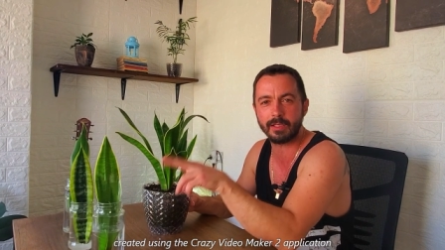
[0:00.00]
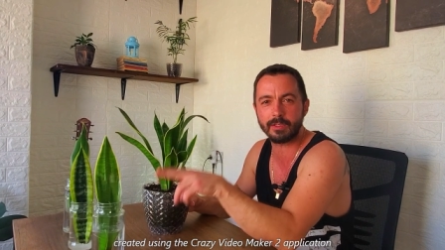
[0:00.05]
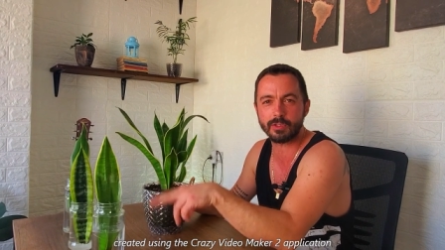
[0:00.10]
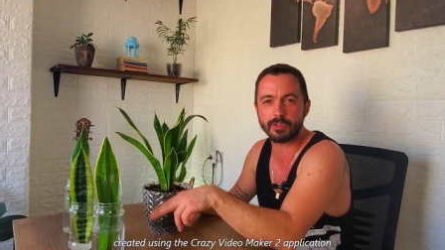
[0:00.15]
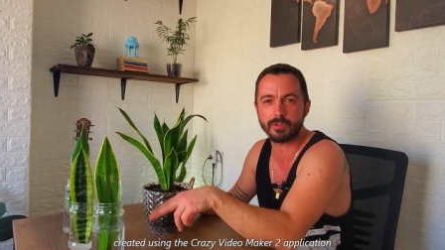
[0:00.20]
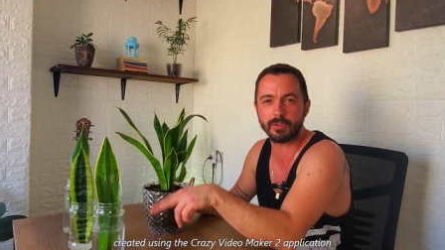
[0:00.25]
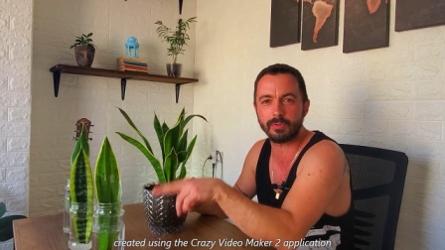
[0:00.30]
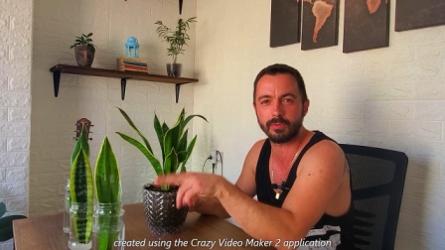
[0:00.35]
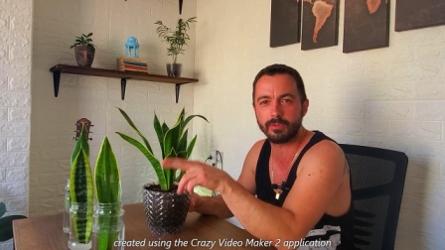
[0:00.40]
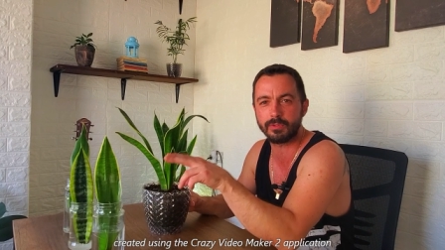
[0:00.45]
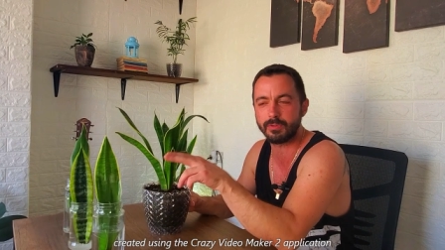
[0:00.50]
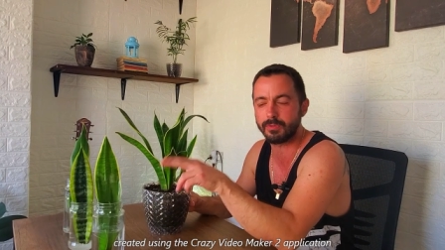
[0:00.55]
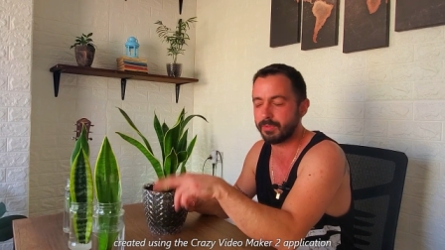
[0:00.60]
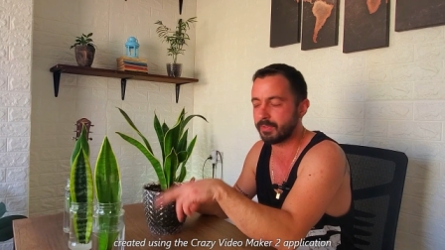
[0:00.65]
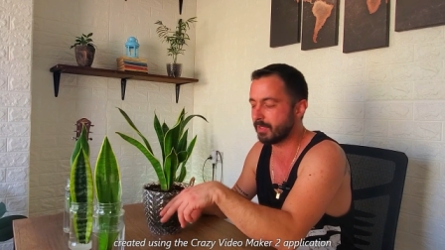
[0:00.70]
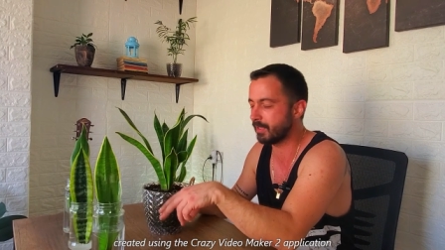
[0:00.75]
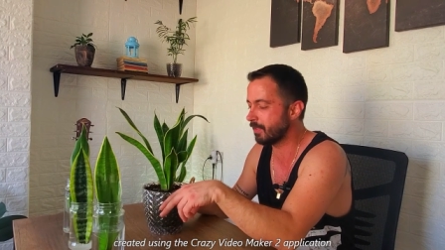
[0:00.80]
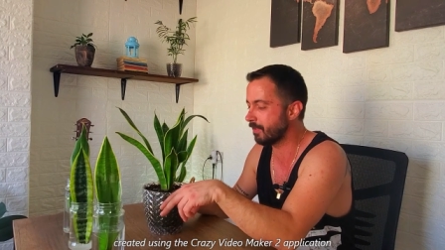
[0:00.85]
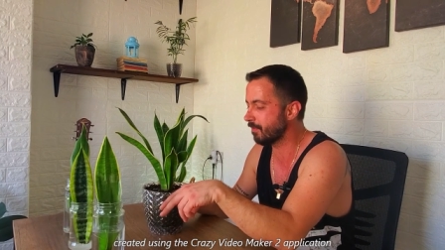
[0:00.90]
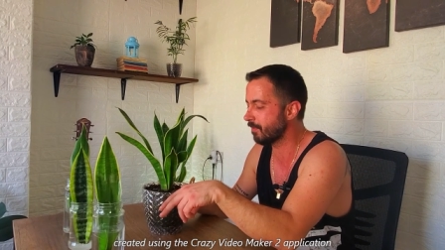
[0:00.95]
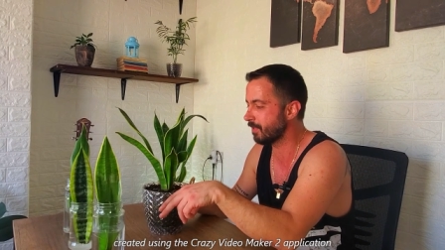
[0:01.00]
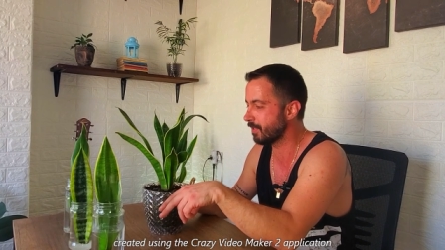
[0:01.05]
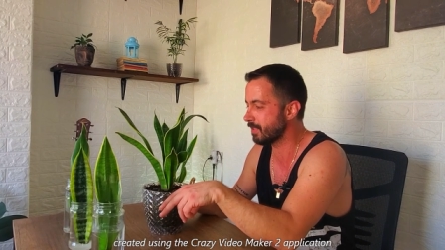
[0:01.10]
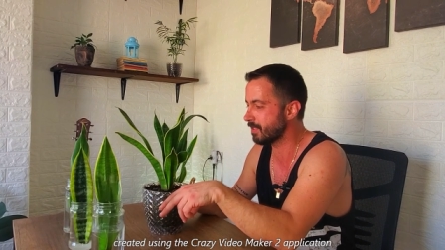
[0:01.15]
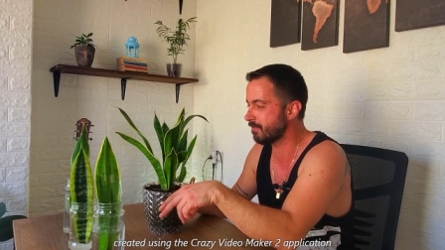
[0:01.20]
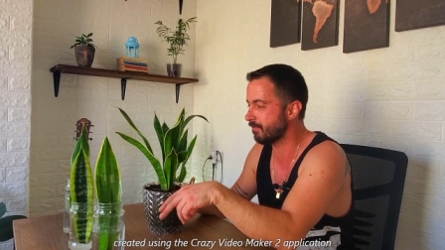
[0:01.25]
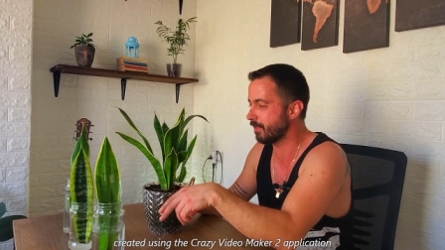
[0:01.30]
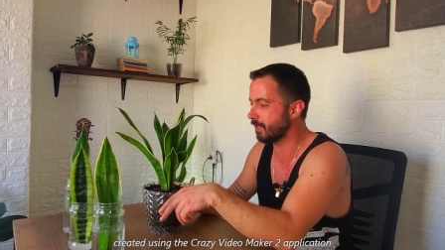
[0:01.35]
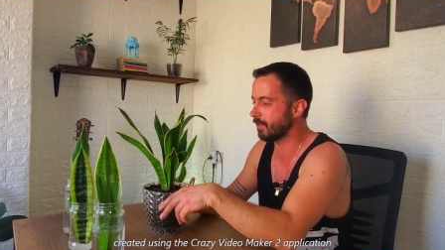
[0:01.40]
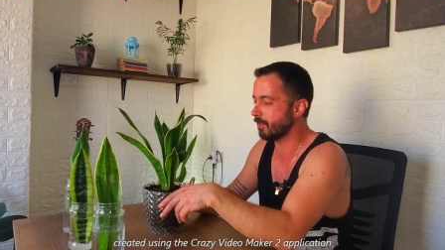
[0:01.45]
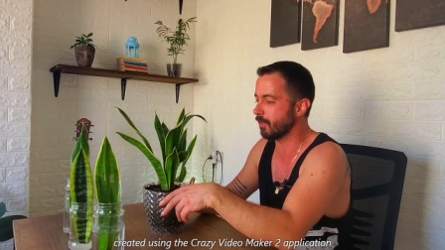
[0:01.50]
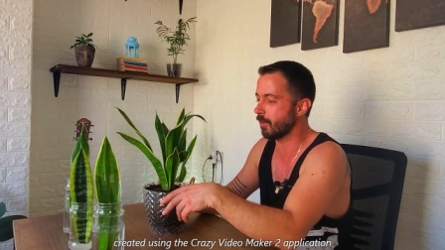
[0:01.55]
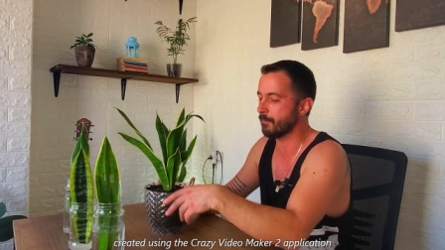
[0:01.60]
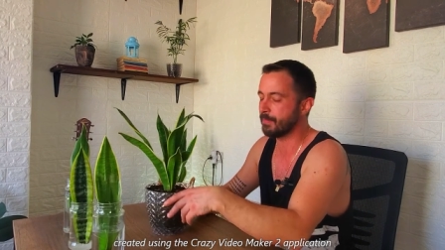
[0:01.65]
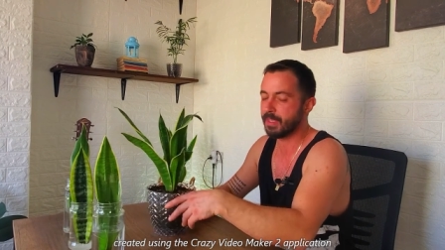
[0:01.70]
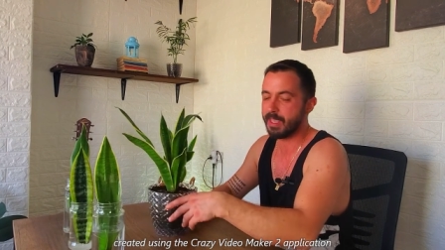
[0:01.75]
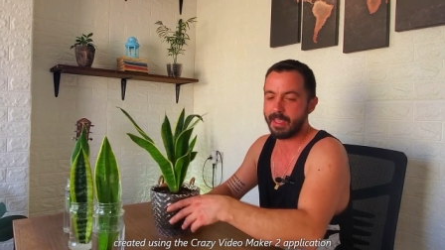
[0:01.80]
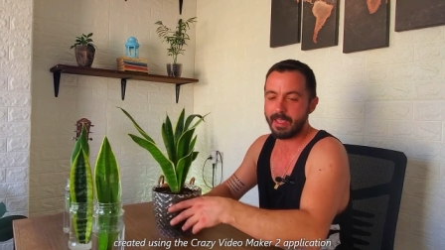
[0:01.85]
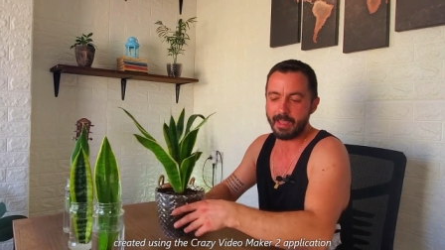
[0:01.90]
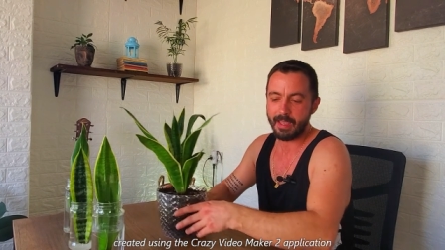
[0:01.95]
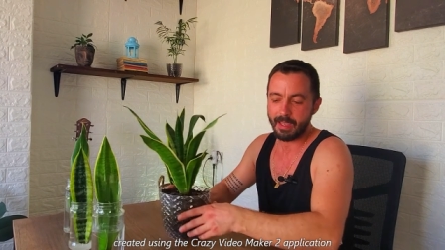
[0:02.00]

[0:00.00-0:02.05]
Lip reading: I showed you in this video.